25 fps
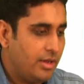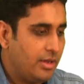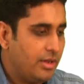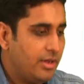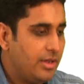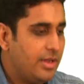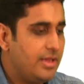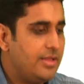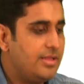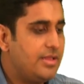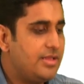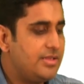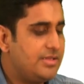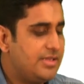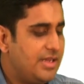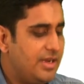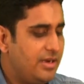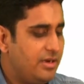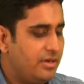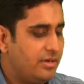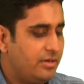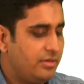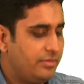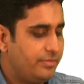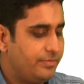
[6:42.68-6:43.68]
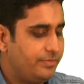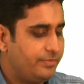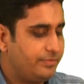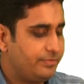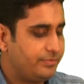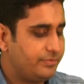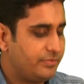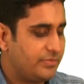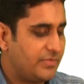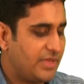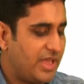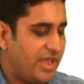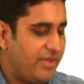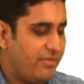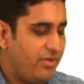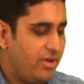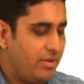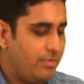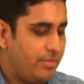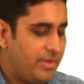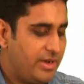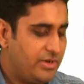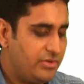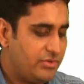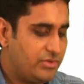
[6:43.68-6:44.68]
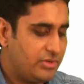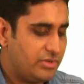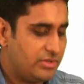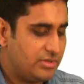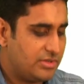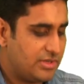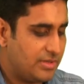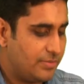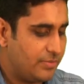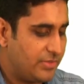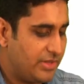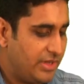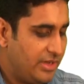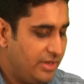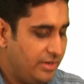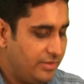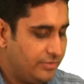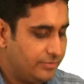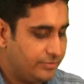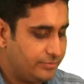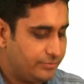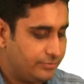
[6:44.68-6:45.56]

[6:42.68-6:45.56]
In this header, I will mention something.